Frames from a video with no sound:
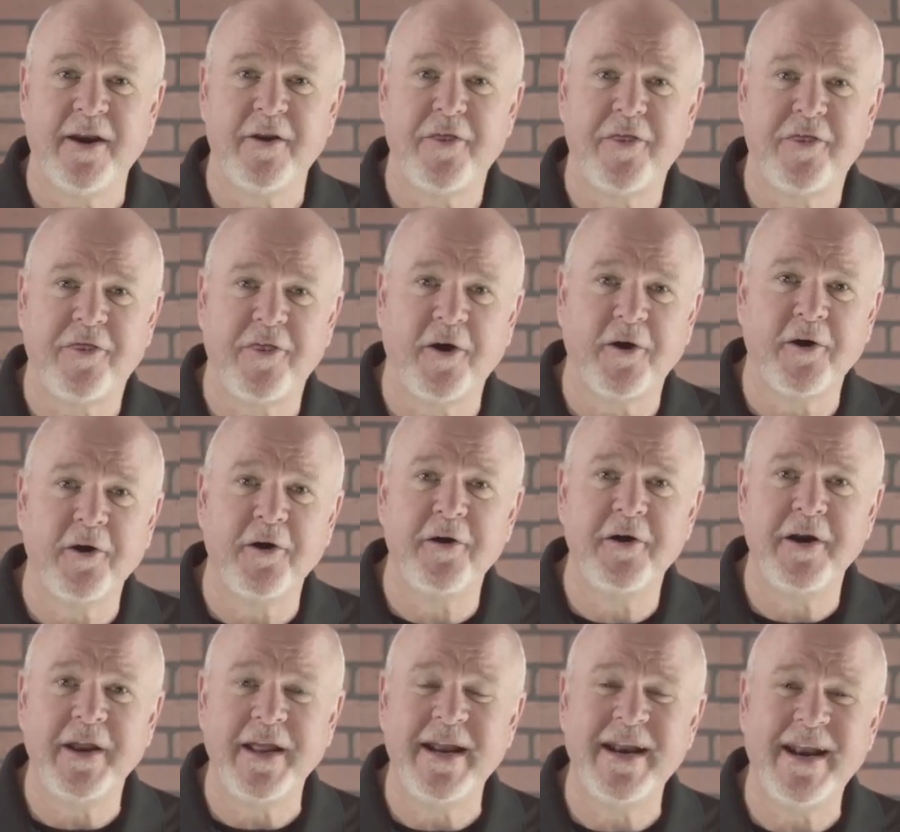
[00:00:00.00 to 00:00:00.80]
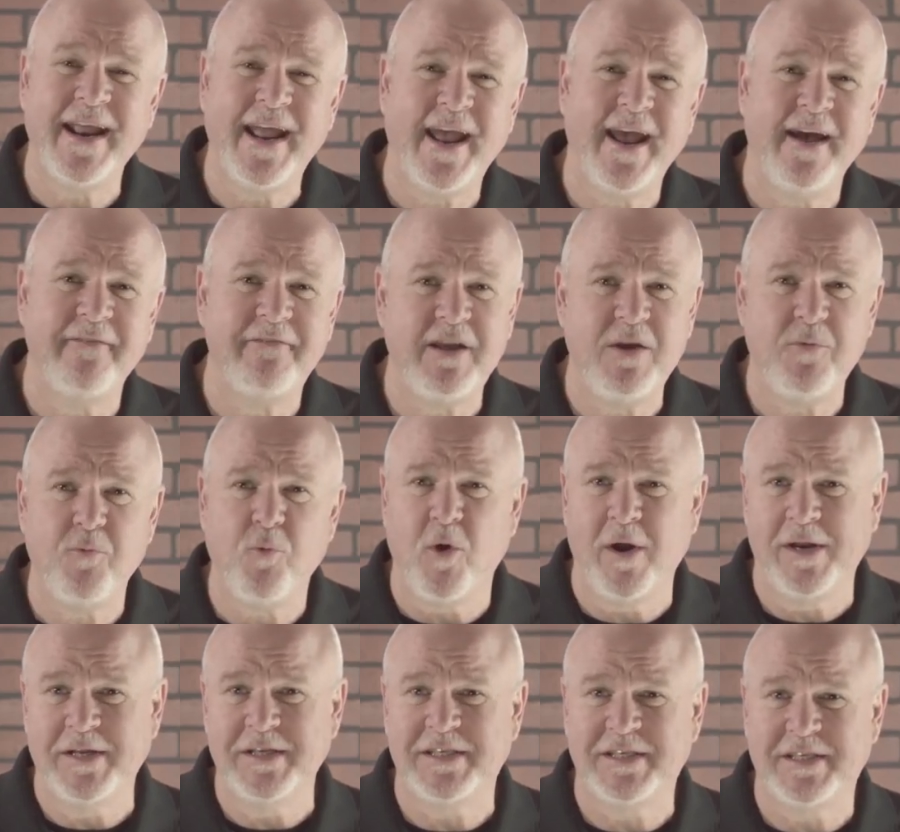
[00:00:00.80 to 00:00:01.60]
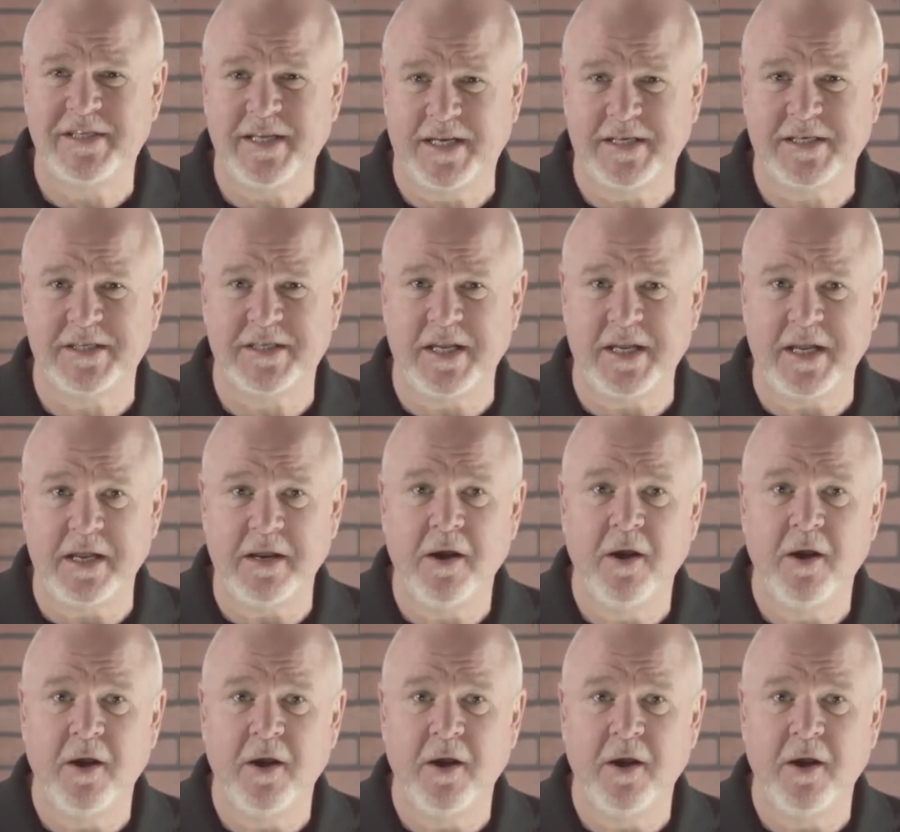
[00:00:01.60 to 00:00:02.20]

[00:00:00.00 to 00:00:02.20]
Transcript: third in heavy 160,